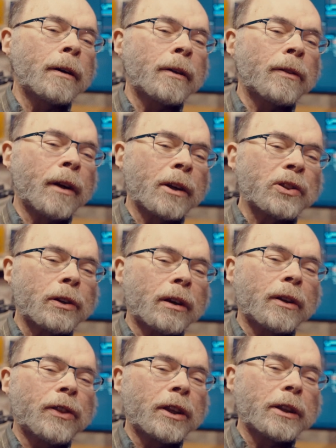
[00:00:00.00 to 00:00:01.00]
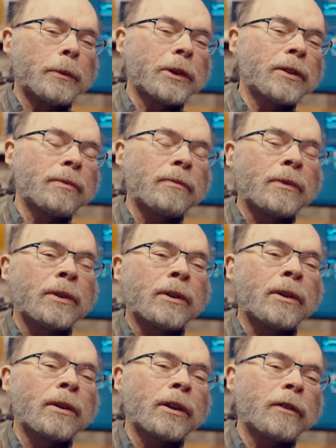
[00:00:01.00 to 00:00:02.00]
a thing that would
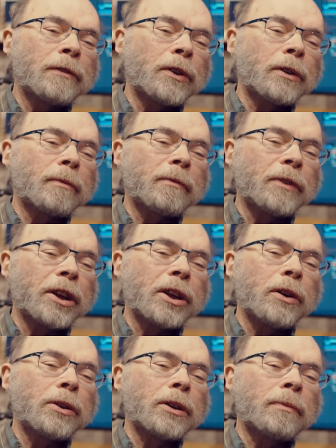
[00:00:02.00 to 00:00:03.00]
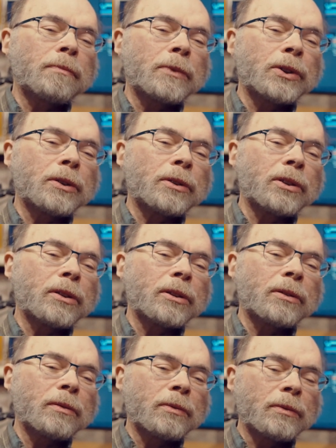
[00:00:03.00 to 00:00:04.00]
convert video to the
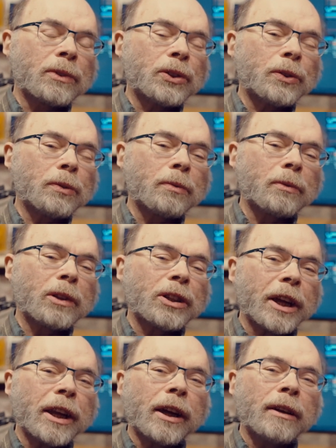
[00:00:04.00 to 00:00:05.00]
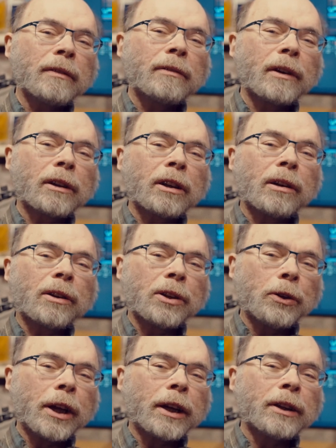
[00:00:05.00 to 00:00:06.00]
data, a
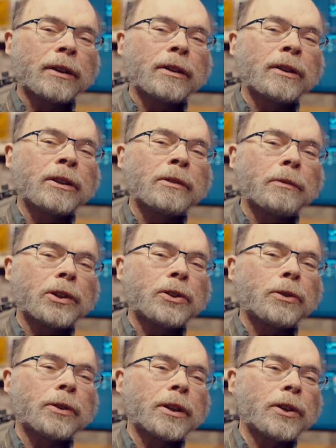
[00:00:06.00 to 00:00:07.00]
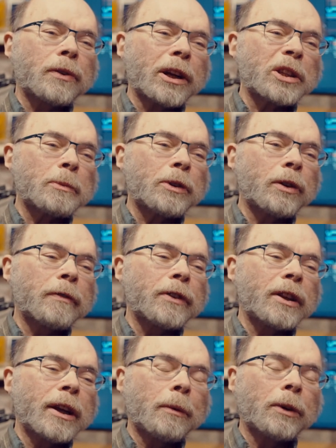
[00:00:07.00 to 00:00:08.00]
codec, which you could then transmit over
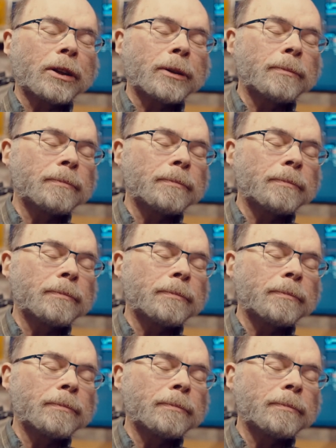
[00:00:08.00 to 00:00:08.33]
the network.